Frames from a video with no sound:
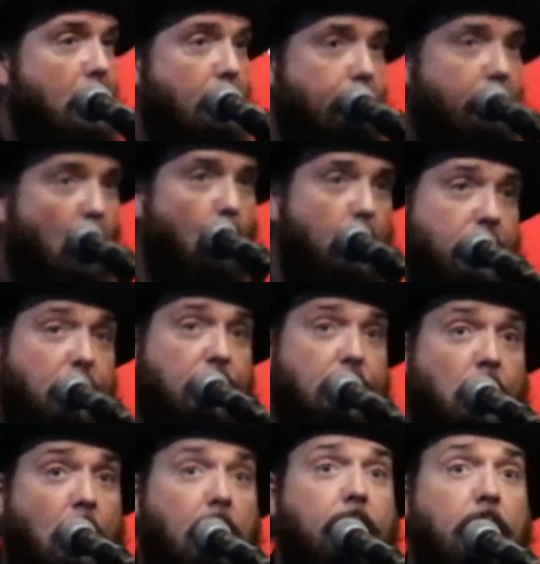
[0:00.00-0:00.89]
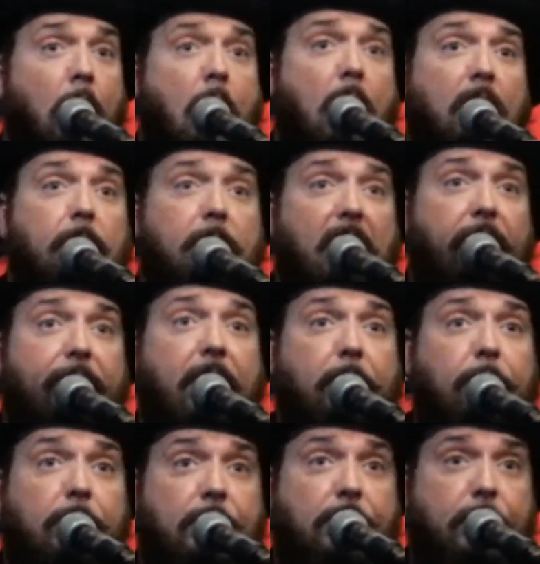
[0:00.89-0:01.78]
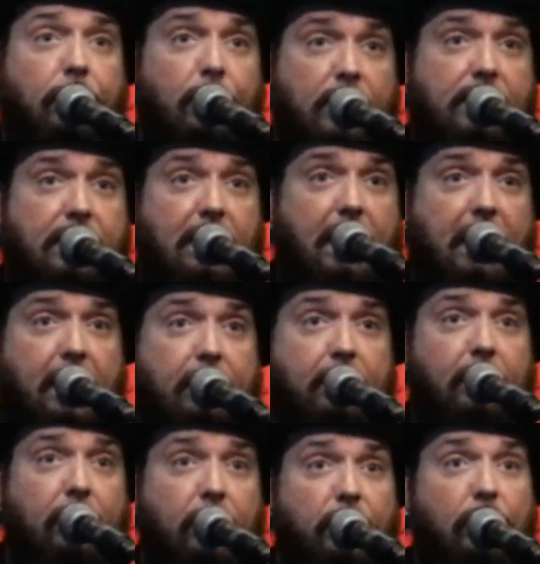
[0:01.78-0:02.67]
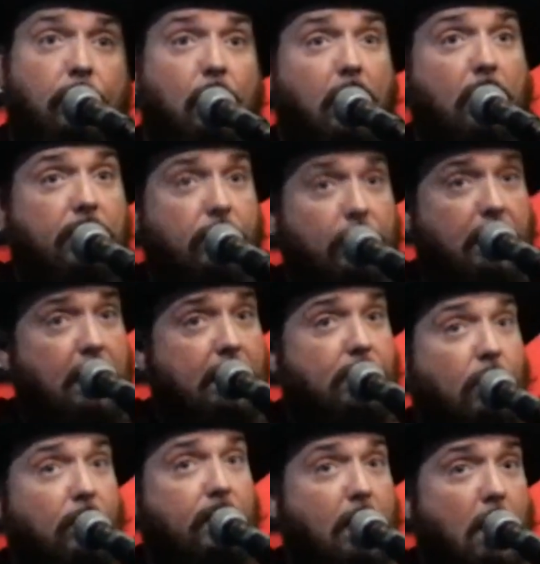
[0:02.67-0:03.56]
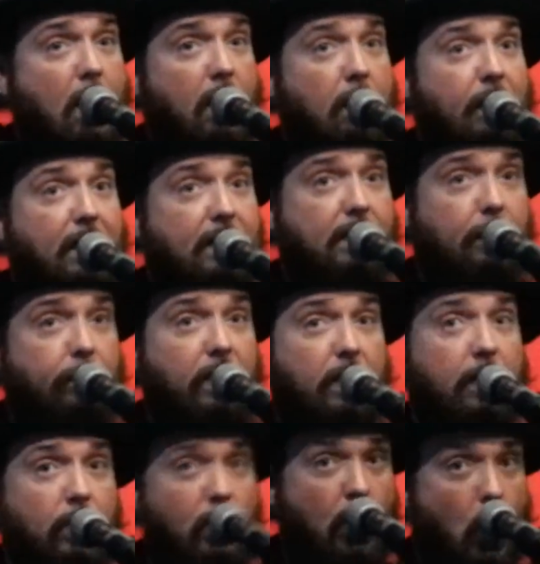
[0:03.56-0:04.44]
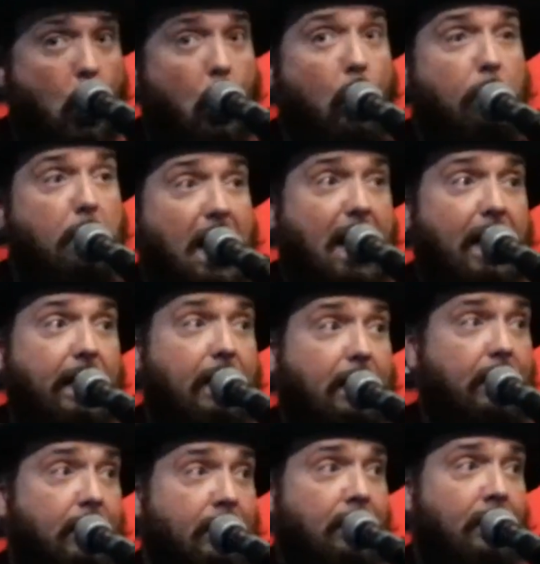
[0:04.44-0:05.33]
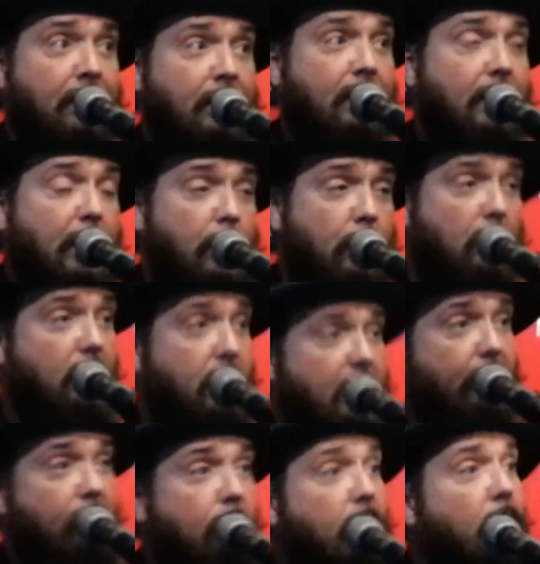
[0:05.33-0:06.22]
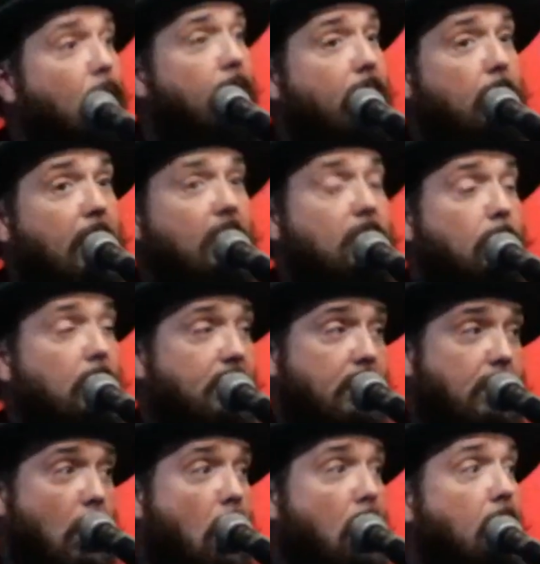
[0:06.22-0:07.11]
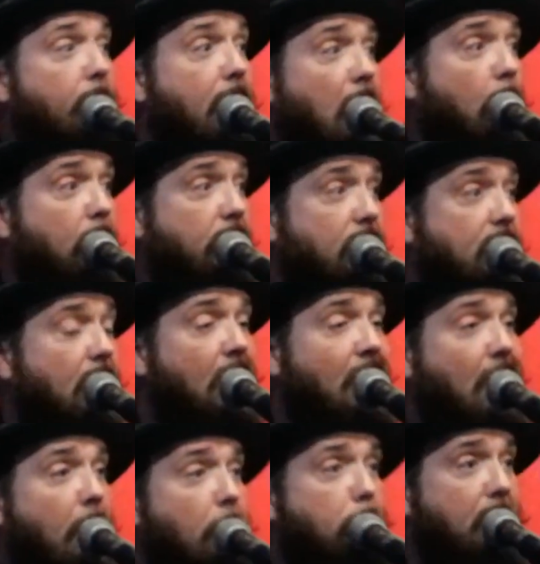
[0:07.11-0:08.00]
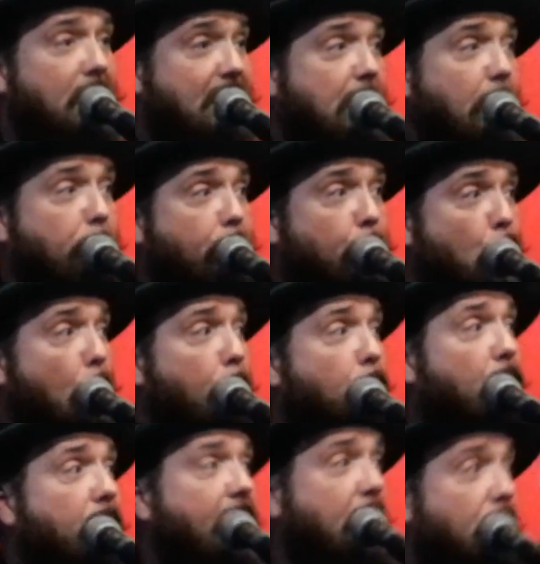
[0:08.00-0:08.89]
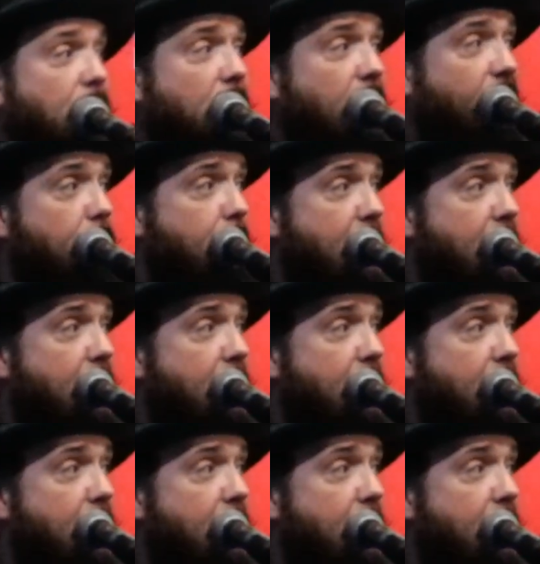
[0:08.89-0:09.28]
But when you start talking about veteran suicide, you also got to start talking about something that nobody in our government or anyone else wants to talk about, which is misappropriation of